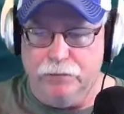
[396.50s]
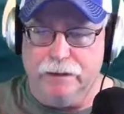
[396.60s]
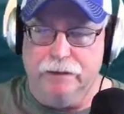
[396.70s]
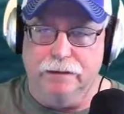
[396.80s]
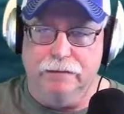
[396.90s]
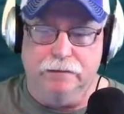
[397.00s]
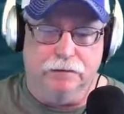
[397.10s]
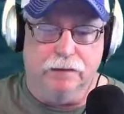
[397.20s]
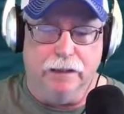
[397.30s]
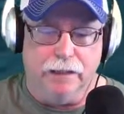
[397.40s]
we did
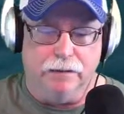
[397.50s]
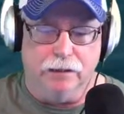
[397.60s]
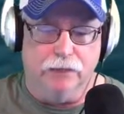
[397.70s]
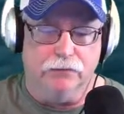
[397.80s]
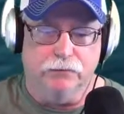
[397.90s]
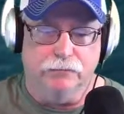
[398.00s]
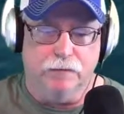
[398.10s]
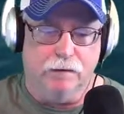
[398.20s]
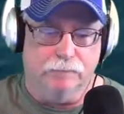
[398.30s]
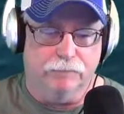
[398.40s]
this on a lake not too
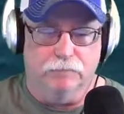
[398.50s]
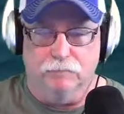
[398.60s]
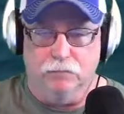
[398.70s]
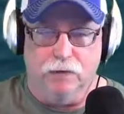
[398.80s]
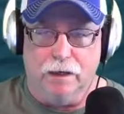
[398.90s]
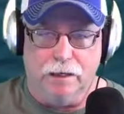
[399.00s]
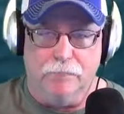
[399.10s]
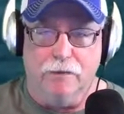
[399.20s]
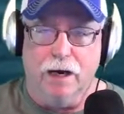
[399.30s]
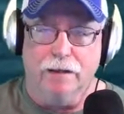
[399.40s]
far from where I
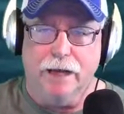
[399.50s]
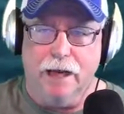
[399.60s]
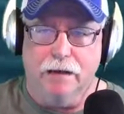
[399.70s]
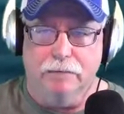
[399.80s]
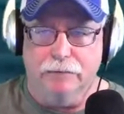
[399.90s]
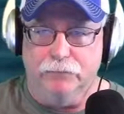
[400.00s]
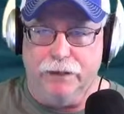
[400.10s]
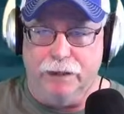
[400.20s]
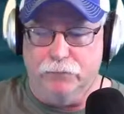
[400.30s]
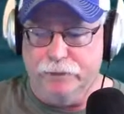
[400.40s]
am right now,
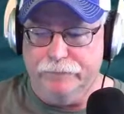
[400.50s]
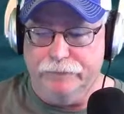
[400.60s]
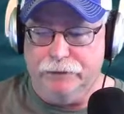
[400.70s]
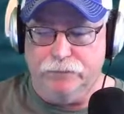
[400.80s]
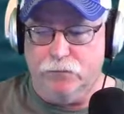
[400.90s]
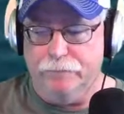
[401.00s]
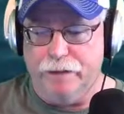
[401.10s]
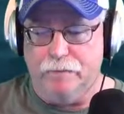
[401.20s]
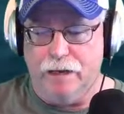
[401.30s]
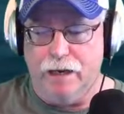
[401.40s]
and we fish for them
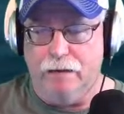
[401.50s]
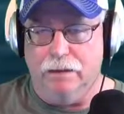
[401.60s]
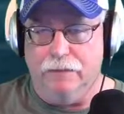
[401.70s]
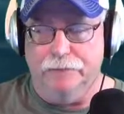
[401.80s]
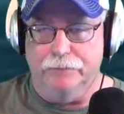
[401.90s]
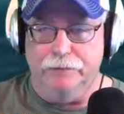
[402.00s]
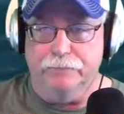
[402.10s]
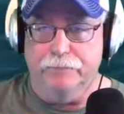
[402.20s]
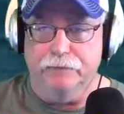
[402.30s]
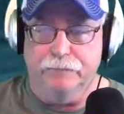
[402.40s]
year round. I mean,
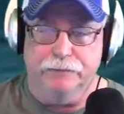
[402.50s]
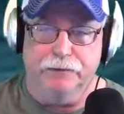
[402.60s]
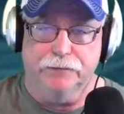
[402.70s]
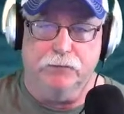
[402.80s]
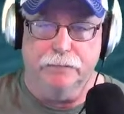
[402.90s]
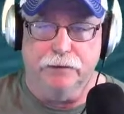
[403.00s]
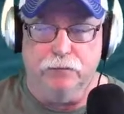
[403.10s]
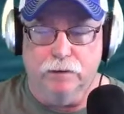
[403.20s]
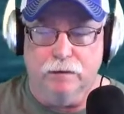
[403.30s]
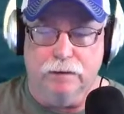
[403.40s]
we fish for them in
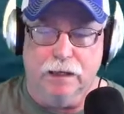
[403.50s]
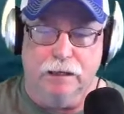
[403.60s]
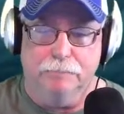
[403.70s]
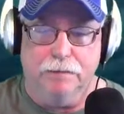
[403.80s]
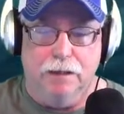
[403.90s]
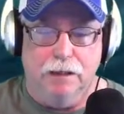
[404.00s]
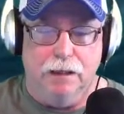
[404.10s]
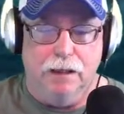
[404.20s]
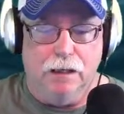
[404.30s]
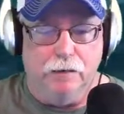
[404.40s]
the wintertime.
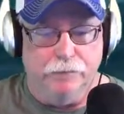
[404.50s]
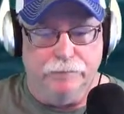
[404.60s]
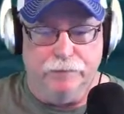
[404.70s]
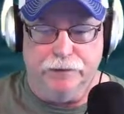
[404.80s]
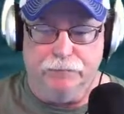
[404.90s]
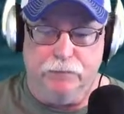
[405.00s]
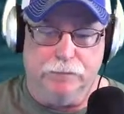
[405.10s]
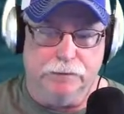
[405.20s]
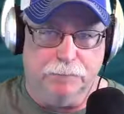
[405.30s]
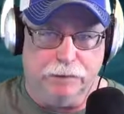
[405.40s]
We fish for
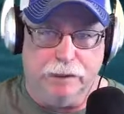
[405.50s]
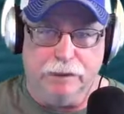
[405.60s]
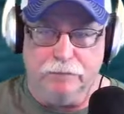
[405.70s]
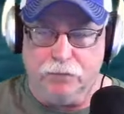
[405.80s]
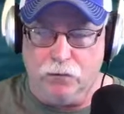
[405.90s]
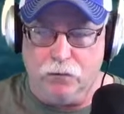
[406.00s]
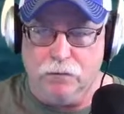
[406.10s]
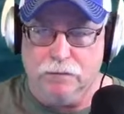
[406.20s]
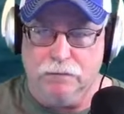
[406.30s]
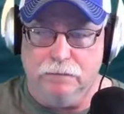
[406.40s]
them in the spring, of
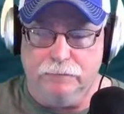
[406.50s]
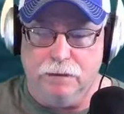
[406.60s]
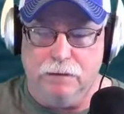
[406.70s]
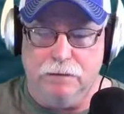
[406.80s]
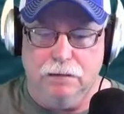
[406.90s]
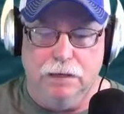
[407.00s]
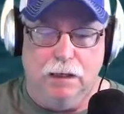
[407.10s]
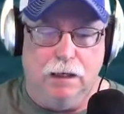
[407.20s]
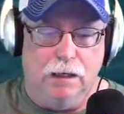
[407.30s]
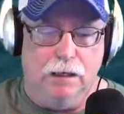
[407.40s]
course, in the fall.
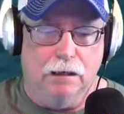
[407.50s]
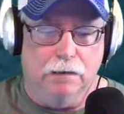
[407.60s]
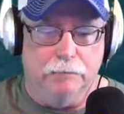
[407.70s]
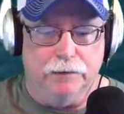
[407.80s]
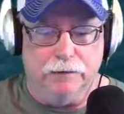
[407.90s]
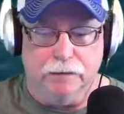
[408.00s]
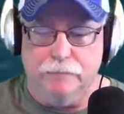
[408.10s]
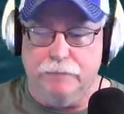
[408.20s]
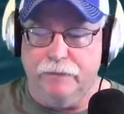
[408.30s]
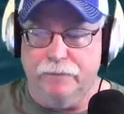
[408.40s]
But
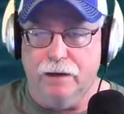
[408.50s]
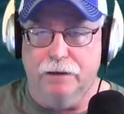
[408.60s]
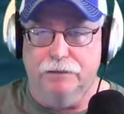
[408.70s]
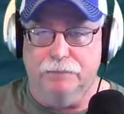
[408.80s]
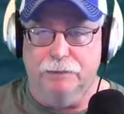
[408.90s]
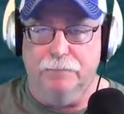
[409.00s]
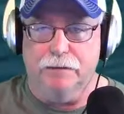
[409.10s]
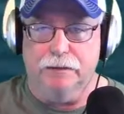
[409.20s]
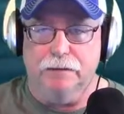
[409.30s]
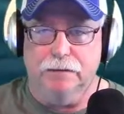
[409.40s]
some of my fondest
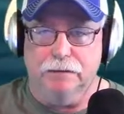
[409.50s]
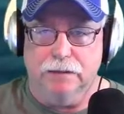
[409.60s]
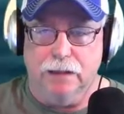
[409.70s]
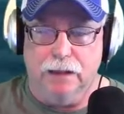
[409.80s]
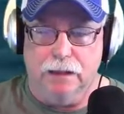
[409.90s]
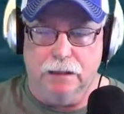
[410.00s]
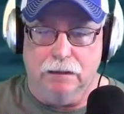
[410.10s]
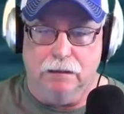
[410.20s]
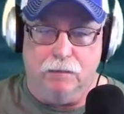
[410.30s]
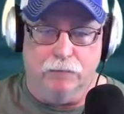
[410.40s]
memories
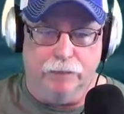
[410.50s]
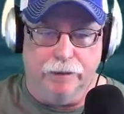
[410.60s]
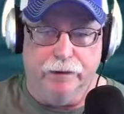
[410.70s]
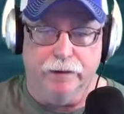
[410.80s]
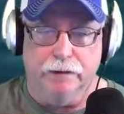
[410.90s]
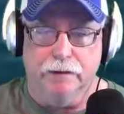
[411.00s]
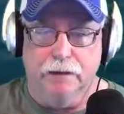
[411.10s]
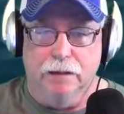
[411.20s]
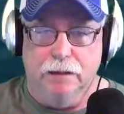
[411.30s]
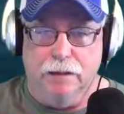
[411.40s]
are really
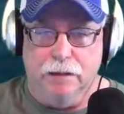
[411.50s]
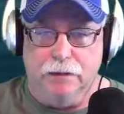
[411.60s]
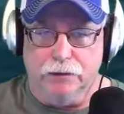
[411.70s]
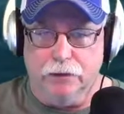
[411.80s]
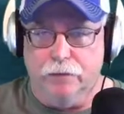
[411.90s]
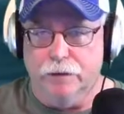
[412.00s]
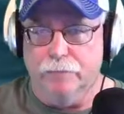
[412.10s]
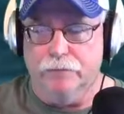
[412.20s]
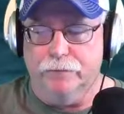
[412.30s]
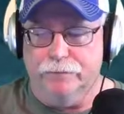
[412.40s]
going
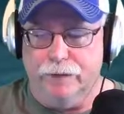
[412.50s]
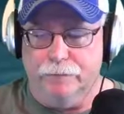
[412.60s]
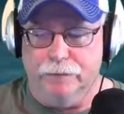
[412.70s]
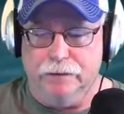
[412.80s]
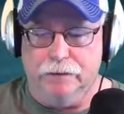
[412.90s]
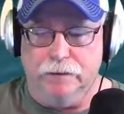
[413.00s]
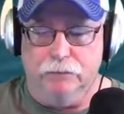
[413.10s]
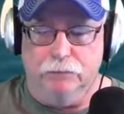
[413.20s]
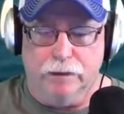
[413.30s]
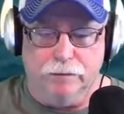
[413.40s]
up with the family in
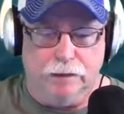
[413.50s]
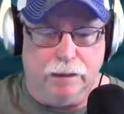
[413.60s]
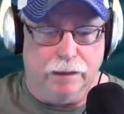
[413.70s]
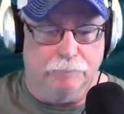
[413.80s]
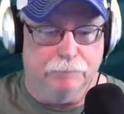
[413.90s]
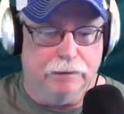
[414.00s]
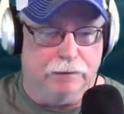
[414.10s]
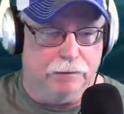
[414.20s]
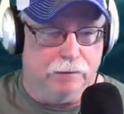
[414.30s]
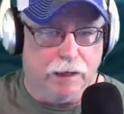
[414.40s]
the wintertime.
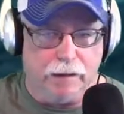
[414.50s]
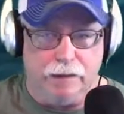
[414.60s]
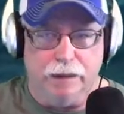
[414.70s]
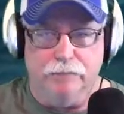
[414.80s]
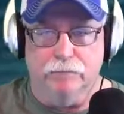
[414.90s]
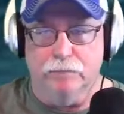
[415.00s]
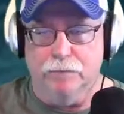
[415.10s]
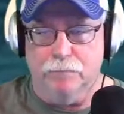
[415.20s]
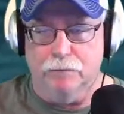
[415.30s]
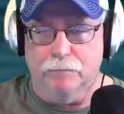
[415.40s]
I can even
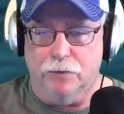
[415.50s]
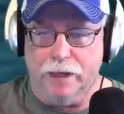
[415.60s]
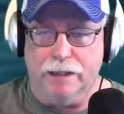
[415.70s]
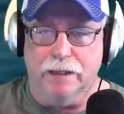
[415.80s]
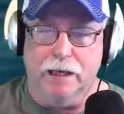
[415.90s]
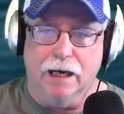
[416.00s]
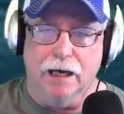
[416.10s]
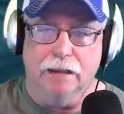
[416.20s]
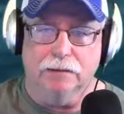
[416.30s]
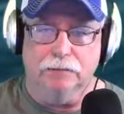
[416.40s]
remember breaking
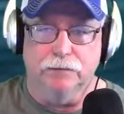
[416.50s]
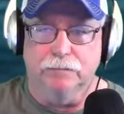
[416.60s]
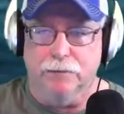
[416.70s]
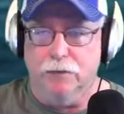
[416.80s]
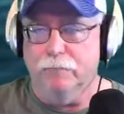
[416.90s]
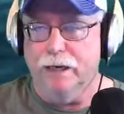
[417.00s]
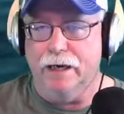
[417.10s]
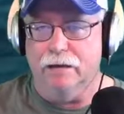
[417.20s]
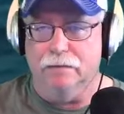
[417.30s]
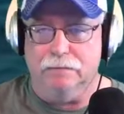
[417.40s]
ice with a boat
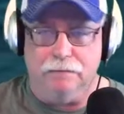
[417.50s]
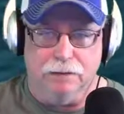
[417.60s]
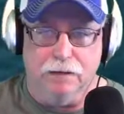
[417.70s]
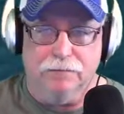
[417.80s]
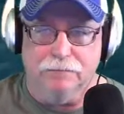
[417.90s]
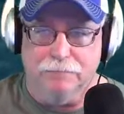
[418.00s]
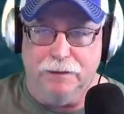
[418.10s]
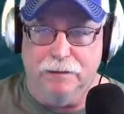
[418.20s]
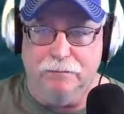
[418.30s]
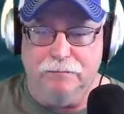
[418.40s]
paddle to launch the
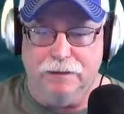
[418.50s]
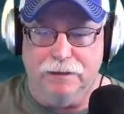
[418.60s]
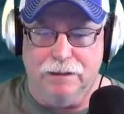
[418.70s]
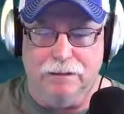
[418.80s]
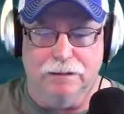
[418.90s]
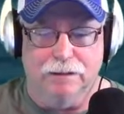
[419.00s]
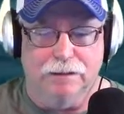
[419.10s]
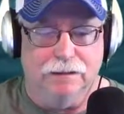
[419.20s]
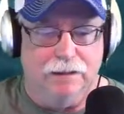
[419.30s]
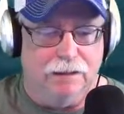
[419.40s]
boat and
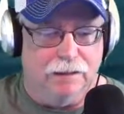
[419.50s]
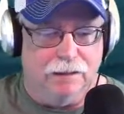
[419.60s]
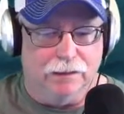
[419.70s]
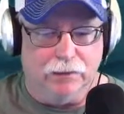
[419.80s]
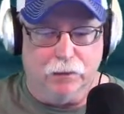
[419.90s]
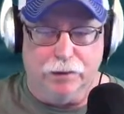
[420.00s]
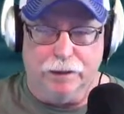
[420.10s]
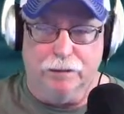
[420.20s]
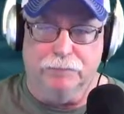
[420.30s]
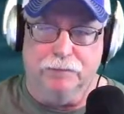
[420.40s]

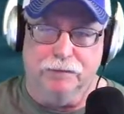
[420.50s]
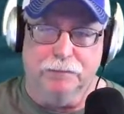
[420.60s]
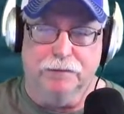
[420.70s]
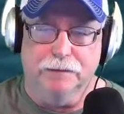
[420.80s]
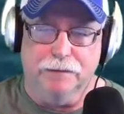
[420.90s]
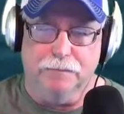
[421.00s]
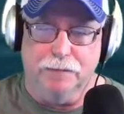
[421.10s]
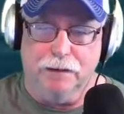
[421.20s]
going up to some of these